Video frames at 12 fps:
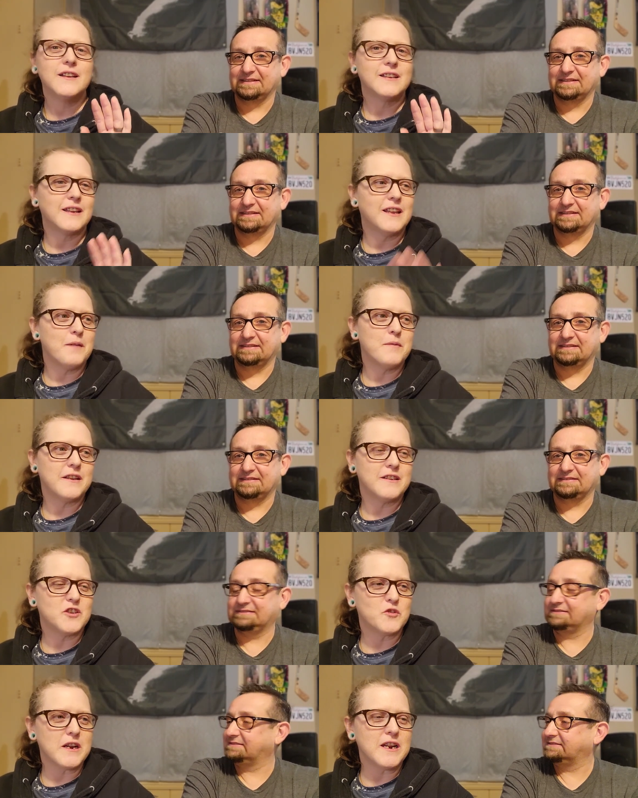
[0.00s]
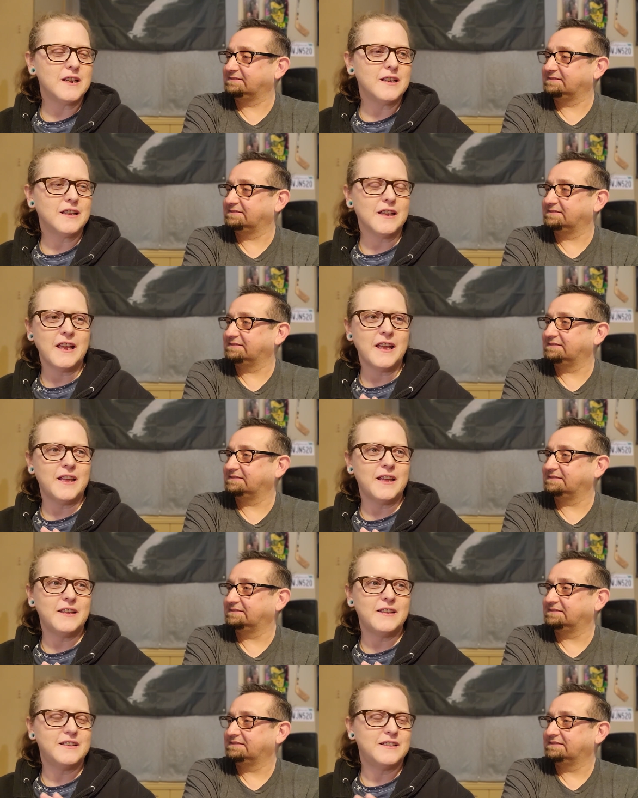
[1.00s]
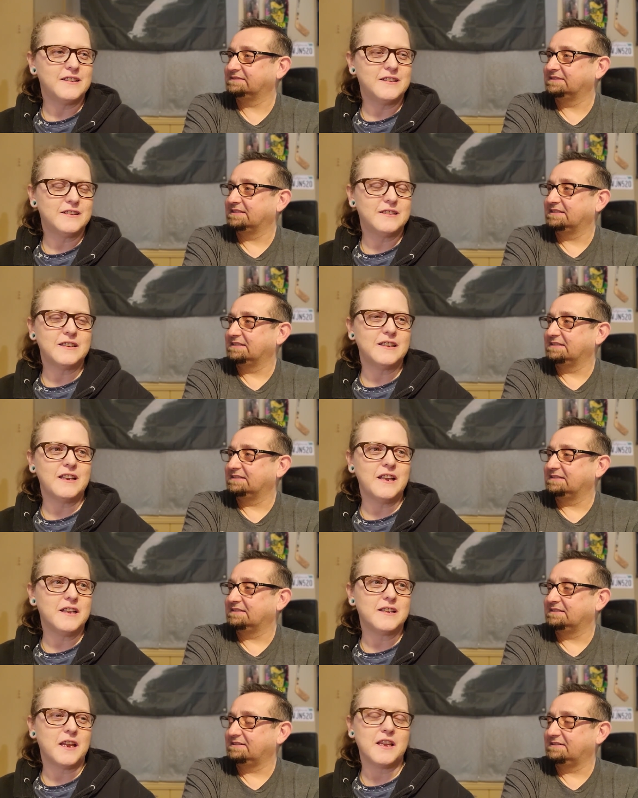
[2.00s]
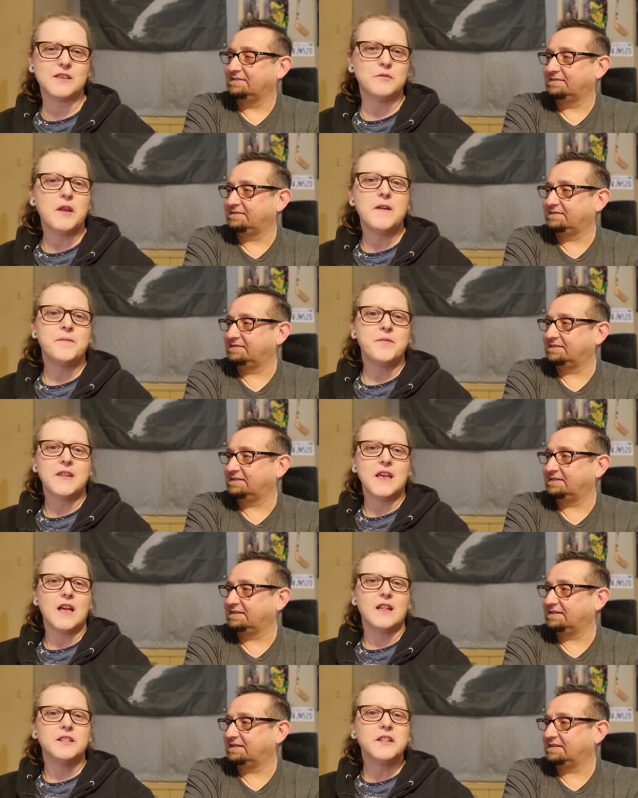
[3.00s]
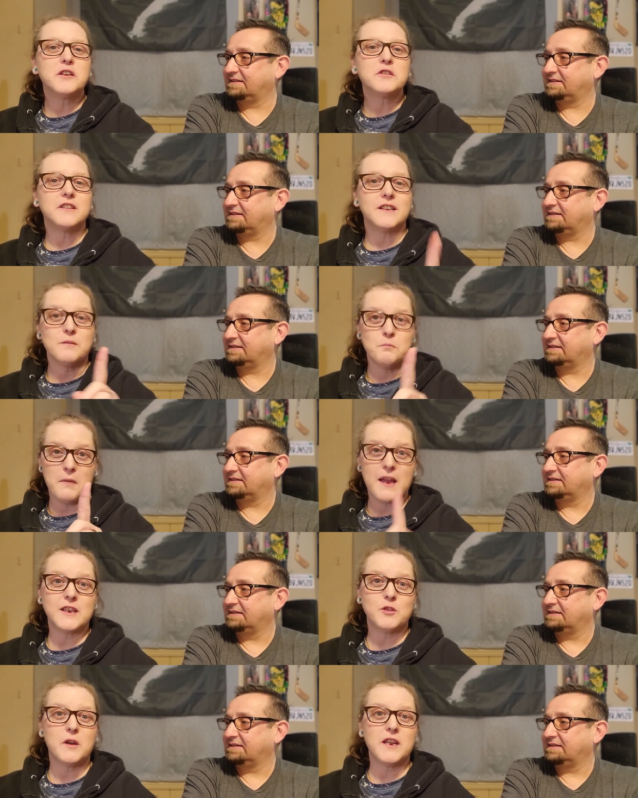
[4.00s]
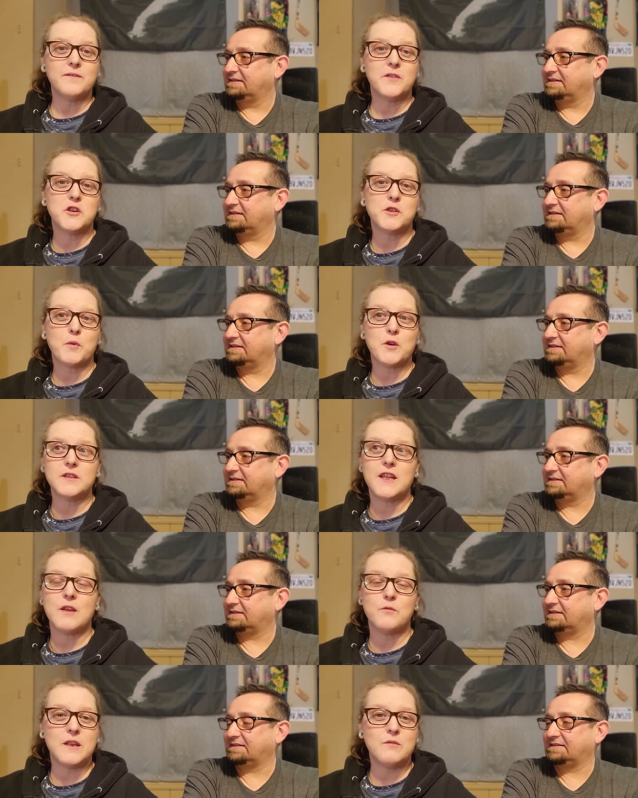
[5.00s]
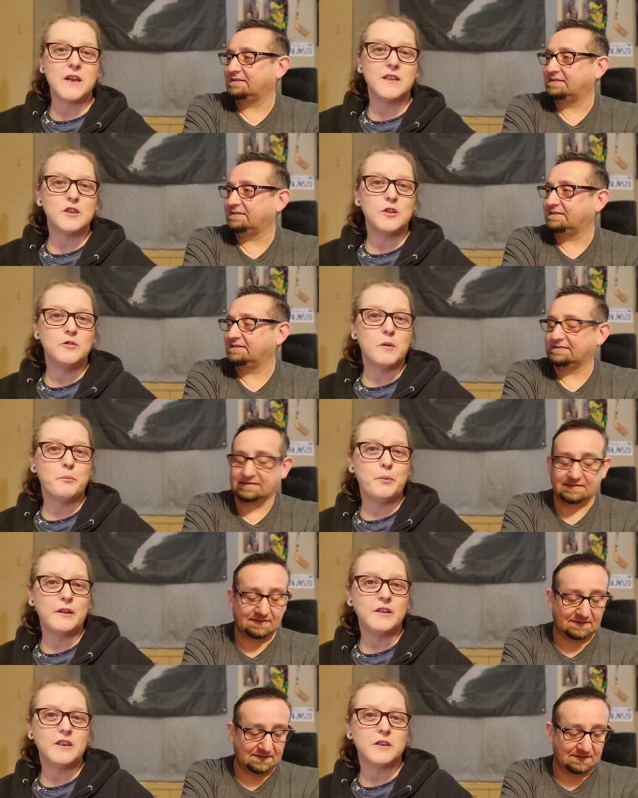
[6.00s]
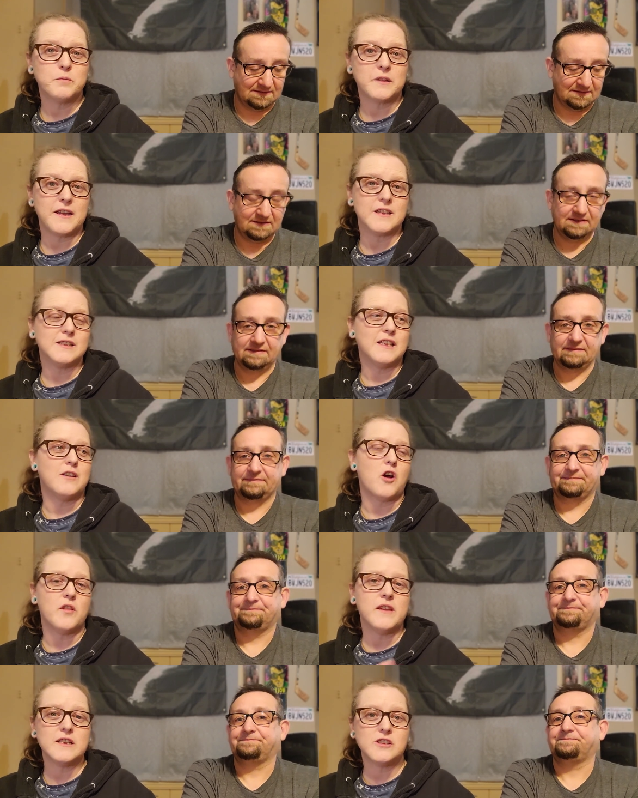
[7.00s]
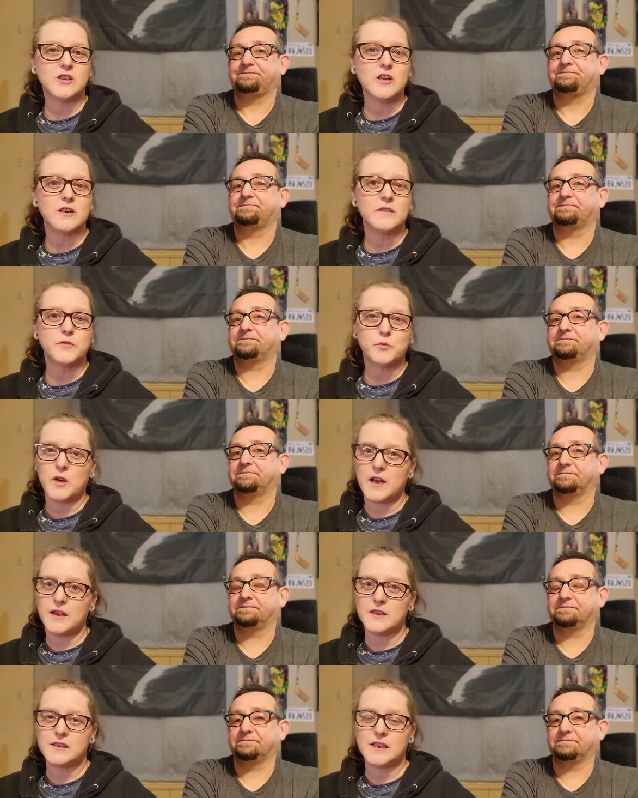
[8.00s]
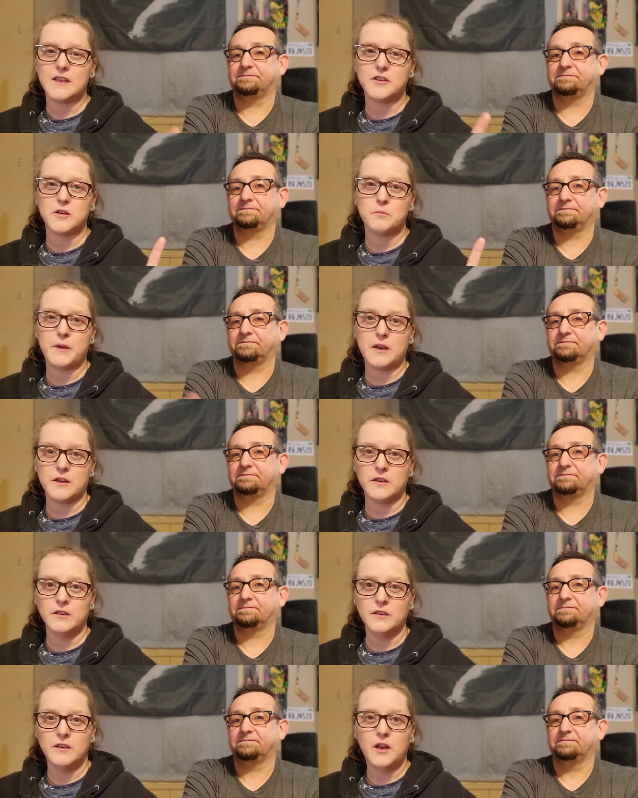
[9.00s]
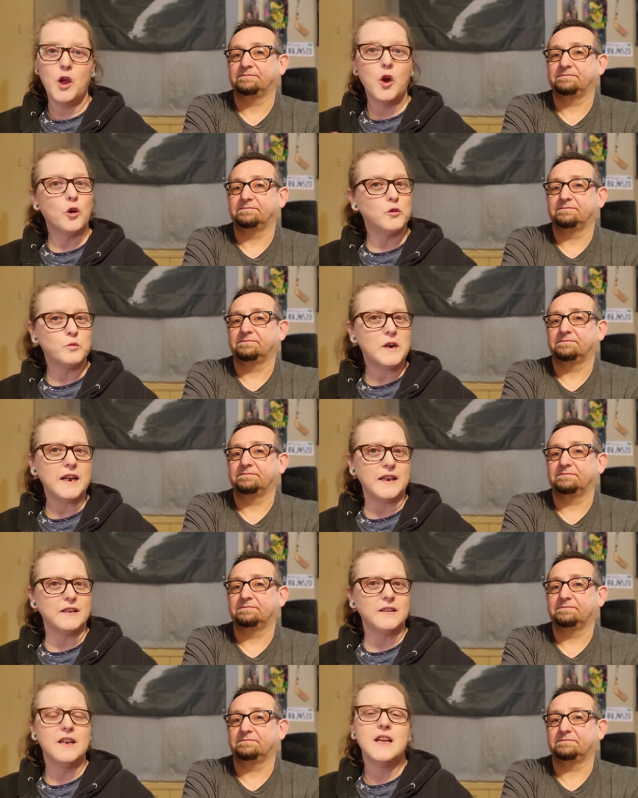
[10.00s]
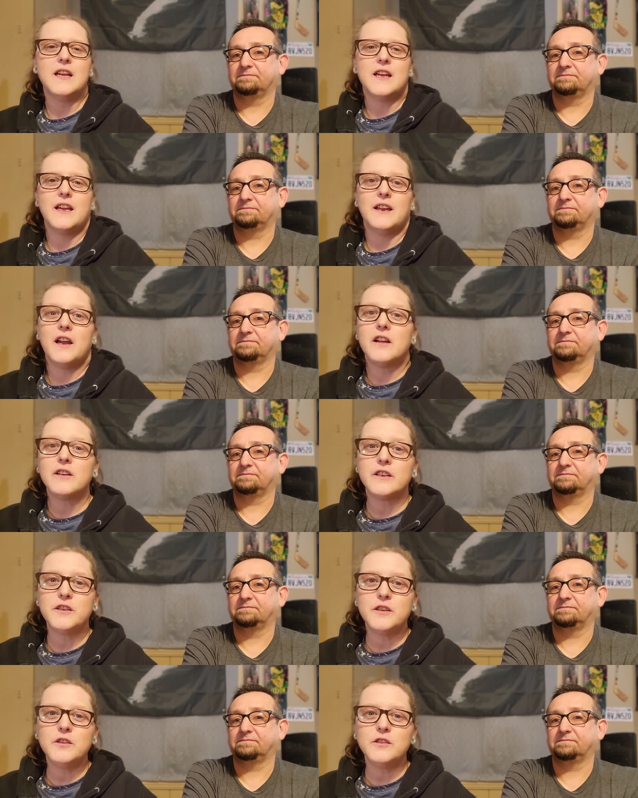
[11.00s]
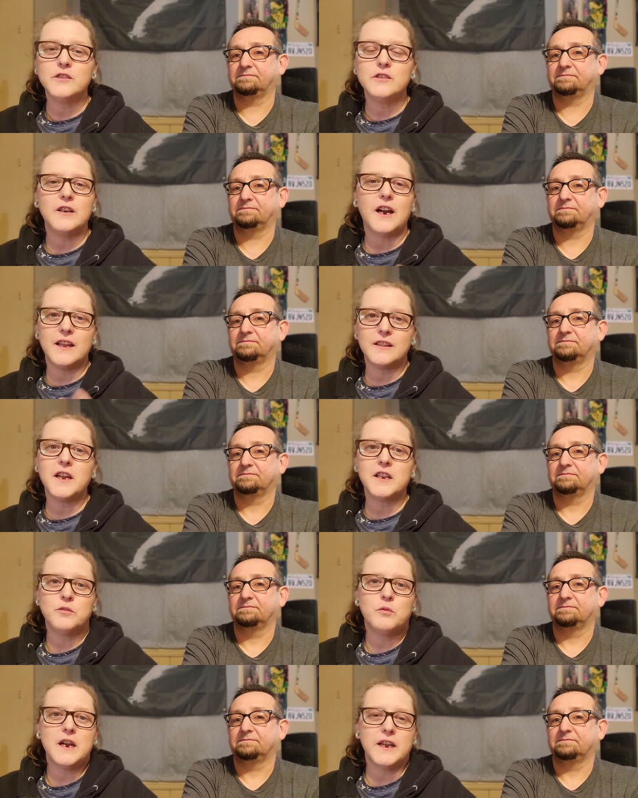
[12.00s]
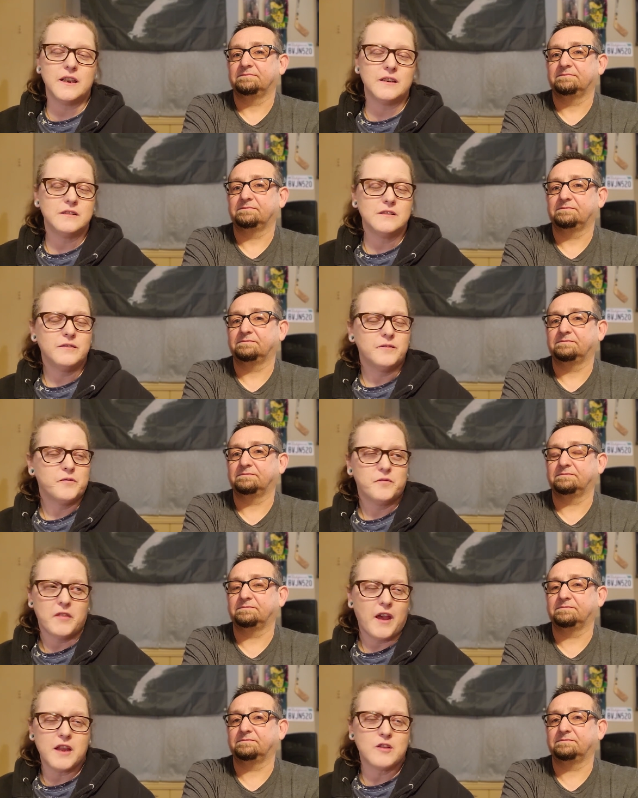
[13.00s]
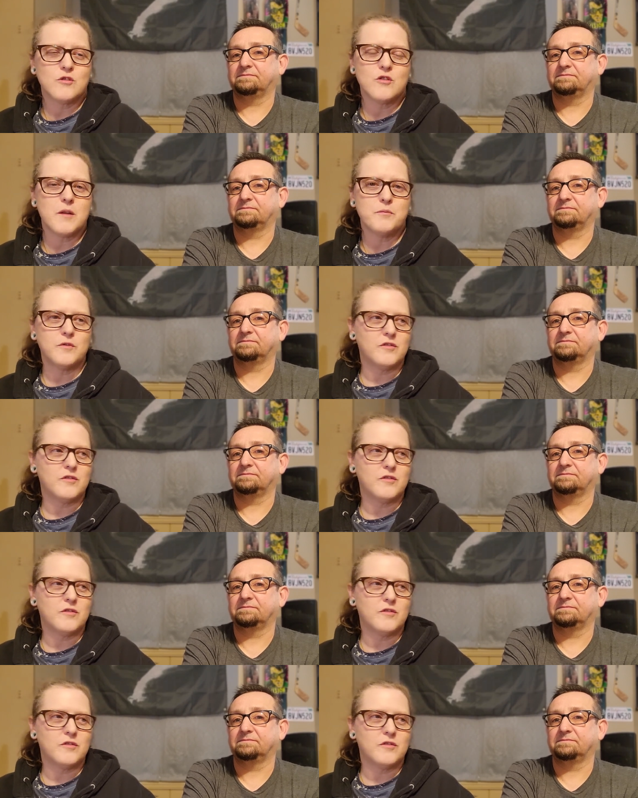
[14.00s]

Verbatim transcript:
Speaker 1: to get me to drink, and it takes literally my 21st birthday. We went to a billiard place, and all they served was either beer or wine. And I already knew I liked wine. I grew up